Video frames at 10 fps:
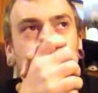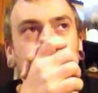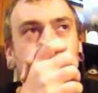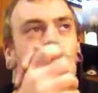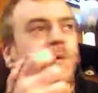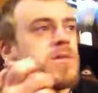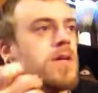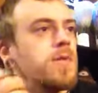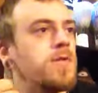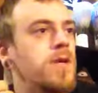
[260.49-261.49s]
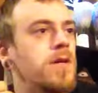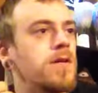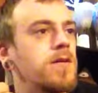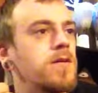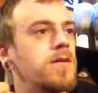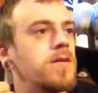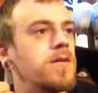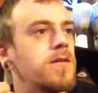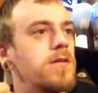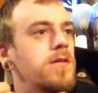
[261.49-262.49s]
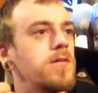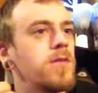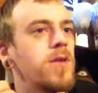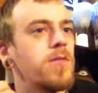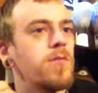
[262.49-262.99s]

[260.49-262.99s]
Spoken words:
what was that movie? With